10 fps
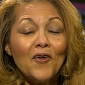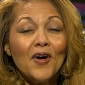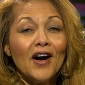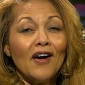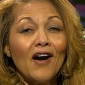
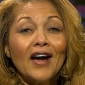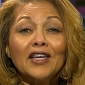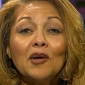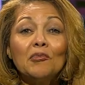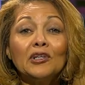Wow, I
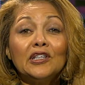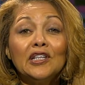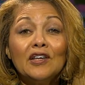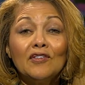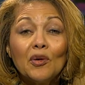can't
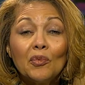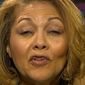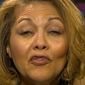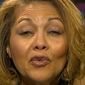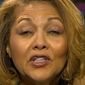believe that
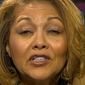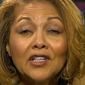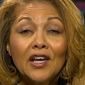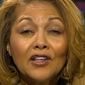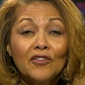we've reached
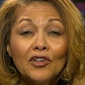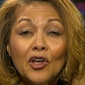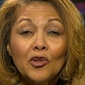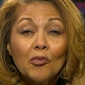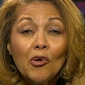the end of
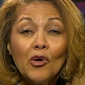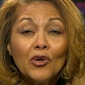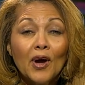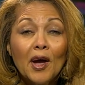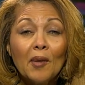another
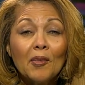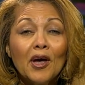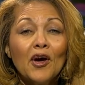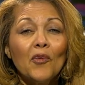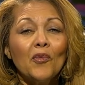program.
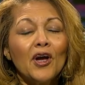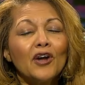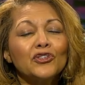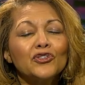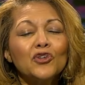We
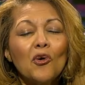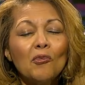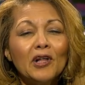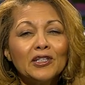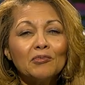are so
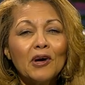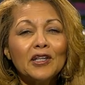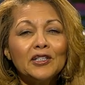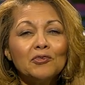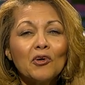blessed by
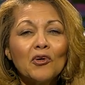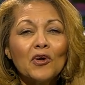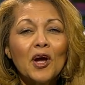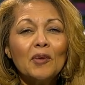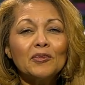these
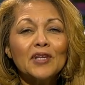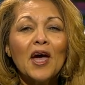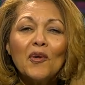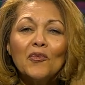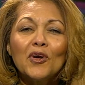programs,
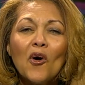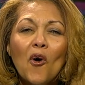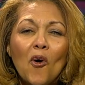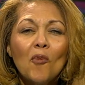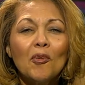and we
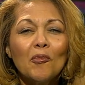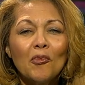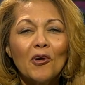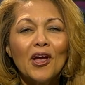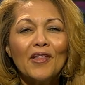hope and
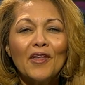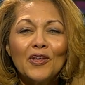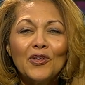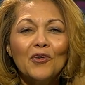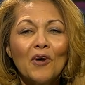pray
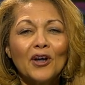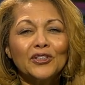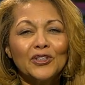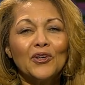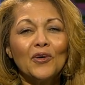that you are
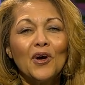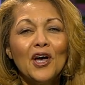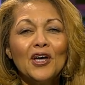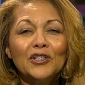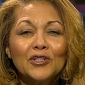too.
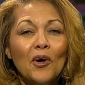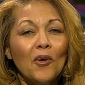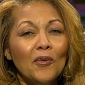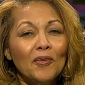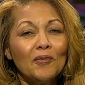
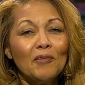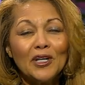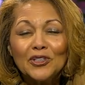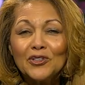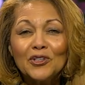So
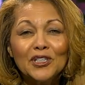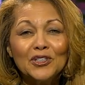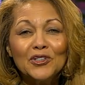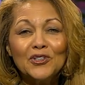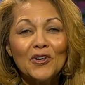make sure
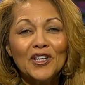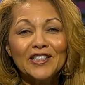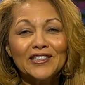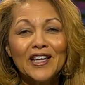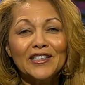that you join
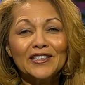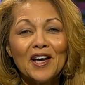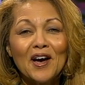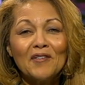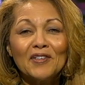us next
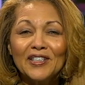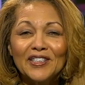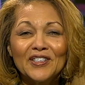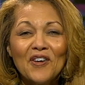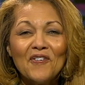time, because
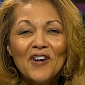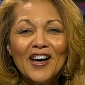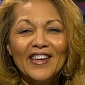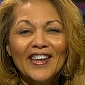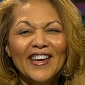you know
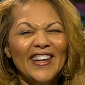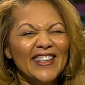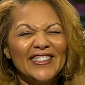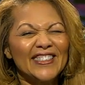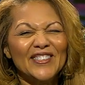what?
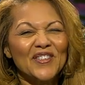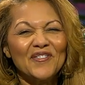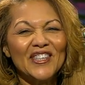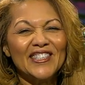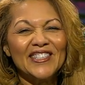It just wouldn't
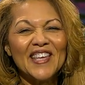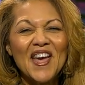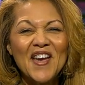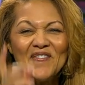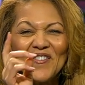be the
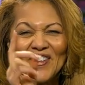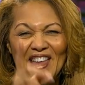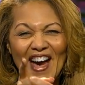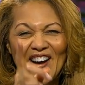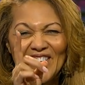same
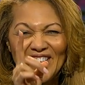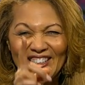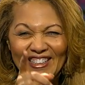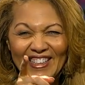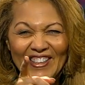without
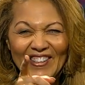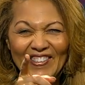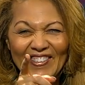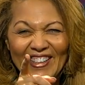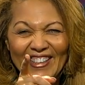
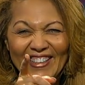you.